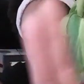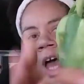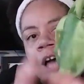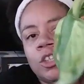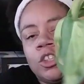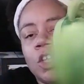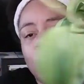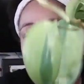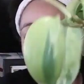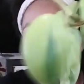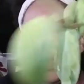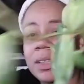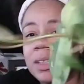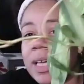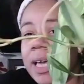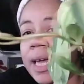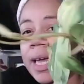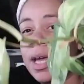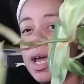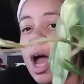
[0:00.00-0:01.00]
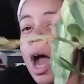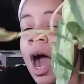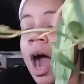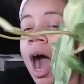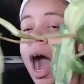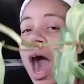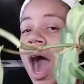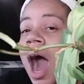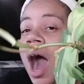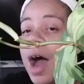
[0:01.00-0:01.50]
So is this
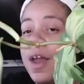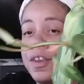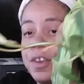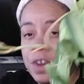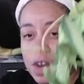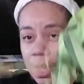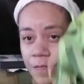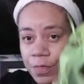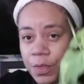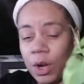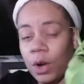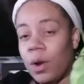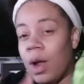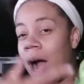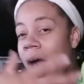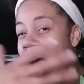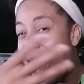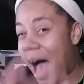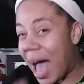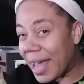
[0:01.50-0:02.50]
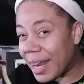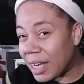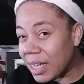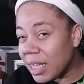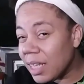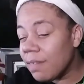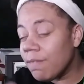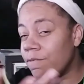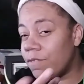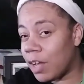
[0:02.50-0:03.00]
another
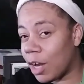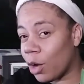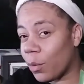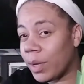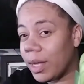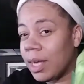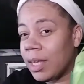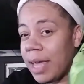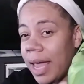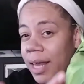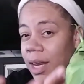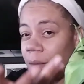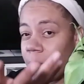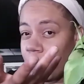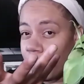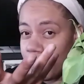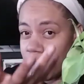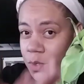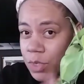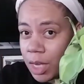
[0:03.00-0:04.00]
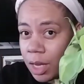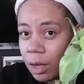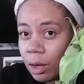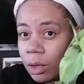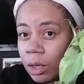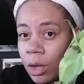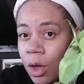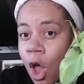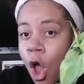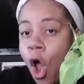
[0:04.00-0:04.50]
highly variegated
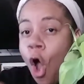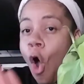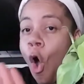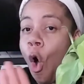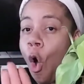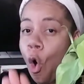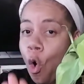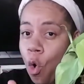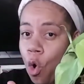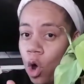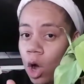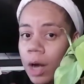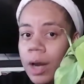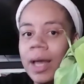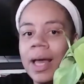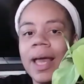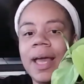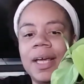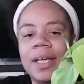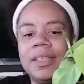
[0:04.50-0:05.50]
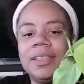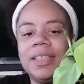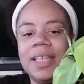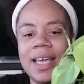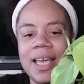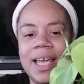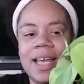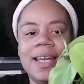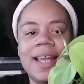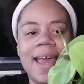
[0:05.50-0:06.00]
Brazil, or is
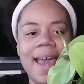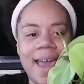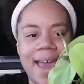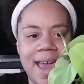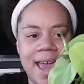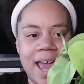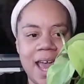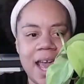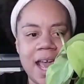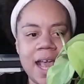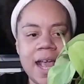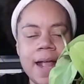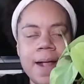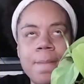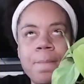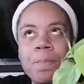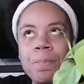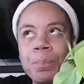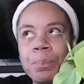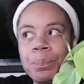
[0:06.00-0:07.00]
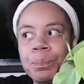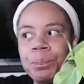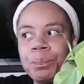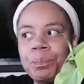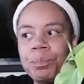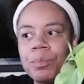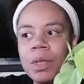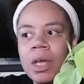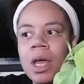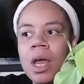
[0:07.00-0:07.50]
it a
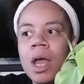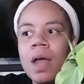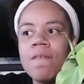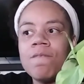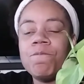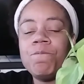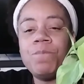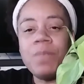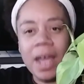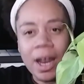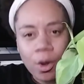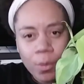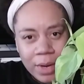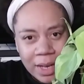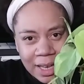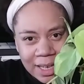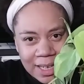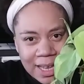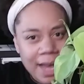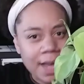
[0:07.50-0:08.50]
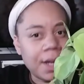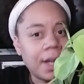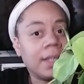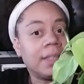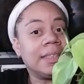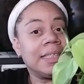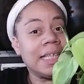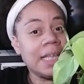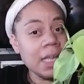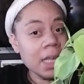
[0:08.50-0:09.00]
variegated
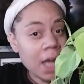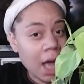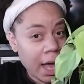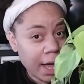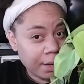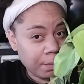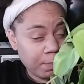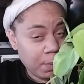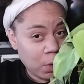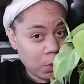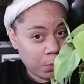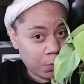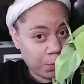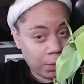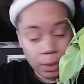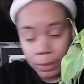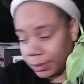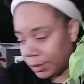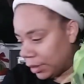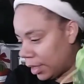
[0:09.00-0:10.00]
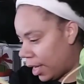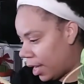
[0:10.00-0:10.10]
neon pothos?